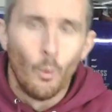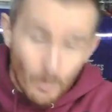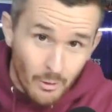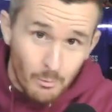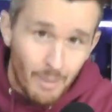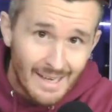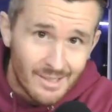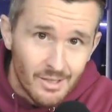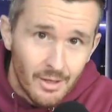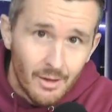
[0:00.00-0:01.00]
Welcome back
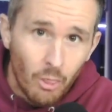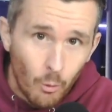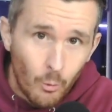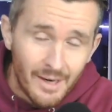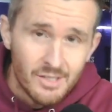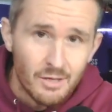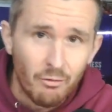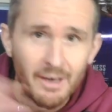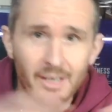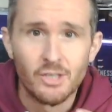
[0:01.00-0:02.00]
to the Witness to
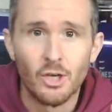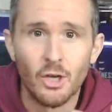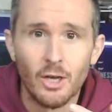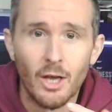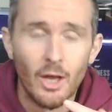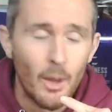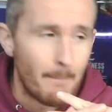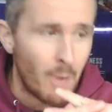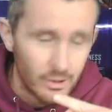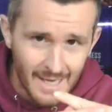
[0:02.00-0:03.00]
Fitness
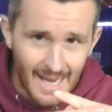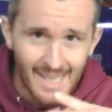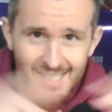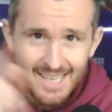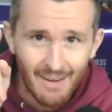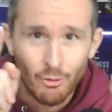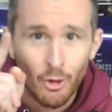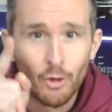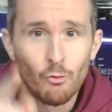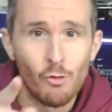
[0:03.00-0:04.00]
podcast. I've
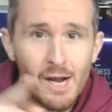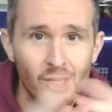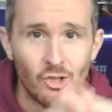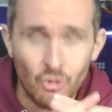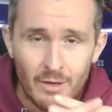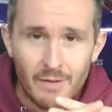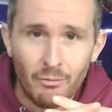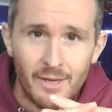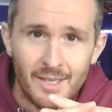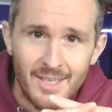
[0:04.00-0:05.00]
got a right treat
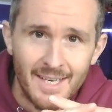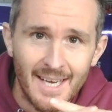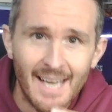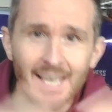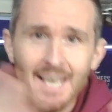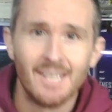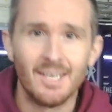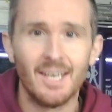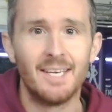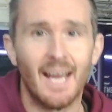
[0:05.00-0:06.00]
for you today.
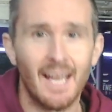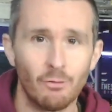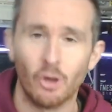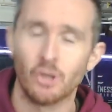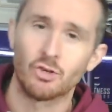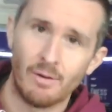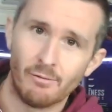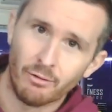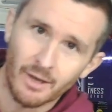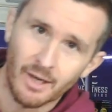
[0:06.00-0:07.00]
Today, I've got a
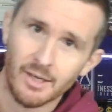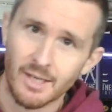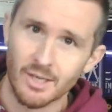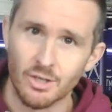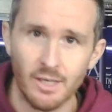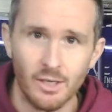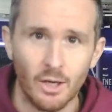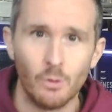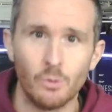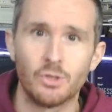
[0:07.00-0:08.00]
strength and conditioning
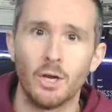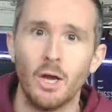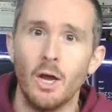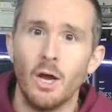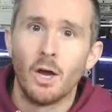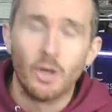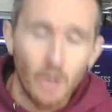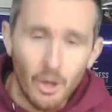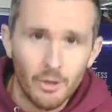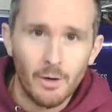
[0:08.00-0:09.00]
coach,
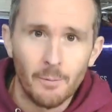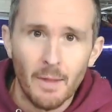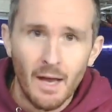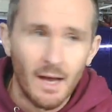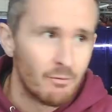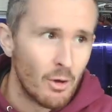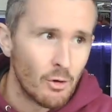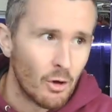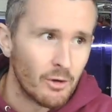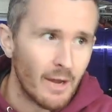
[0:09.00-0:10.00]
Connor. I've
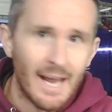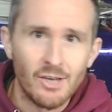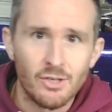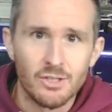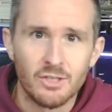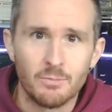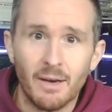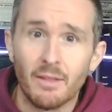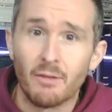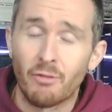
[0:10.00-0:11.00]
known Connor ages. He's
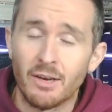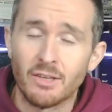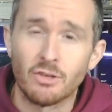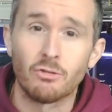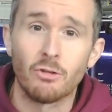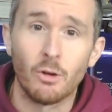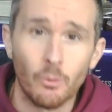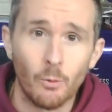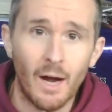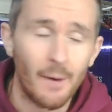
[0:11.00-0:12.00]
been in the fitness industry a
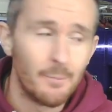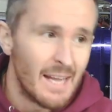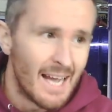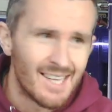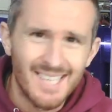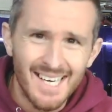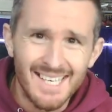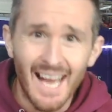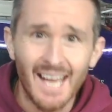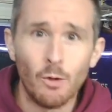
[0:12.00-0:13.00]
good while. And
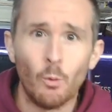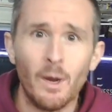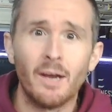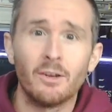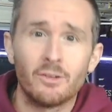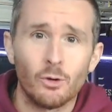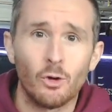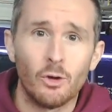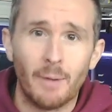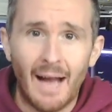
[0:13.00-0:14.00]
today, we're going to
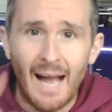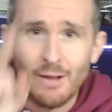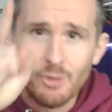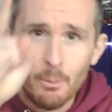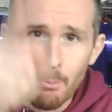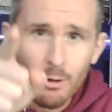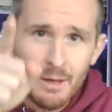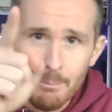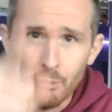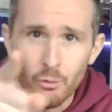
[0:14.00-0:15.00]
talk about how to
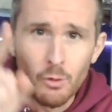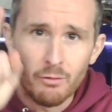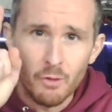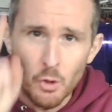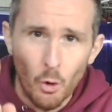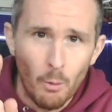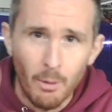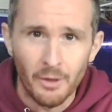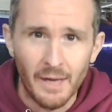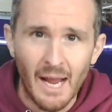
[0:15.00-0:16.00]
bulletproof your
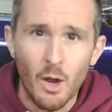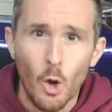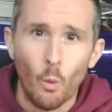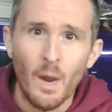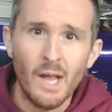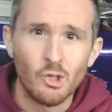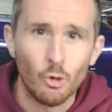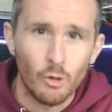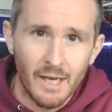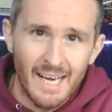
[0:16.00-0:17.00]
body. We're
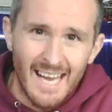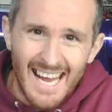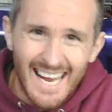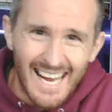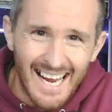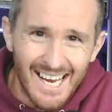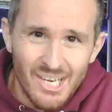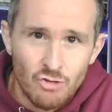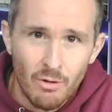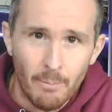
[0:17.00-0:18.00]
talking
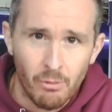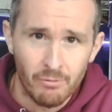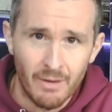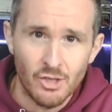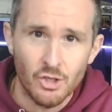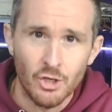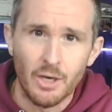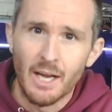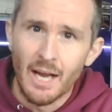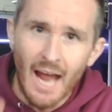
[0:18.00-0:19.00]
injury
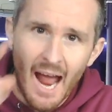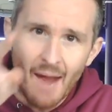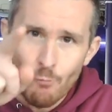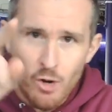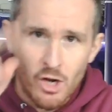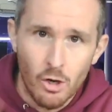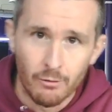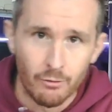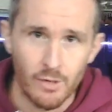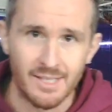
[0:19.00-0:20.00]
prevention and
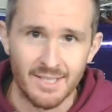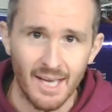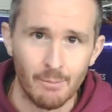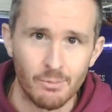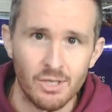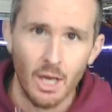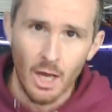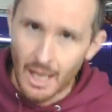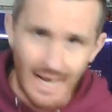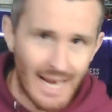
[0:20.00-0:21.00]
recovery tips.
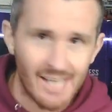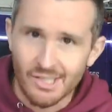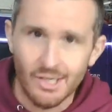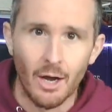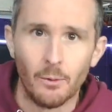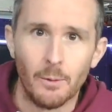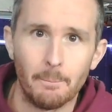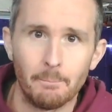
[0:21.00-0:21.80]
Let's go.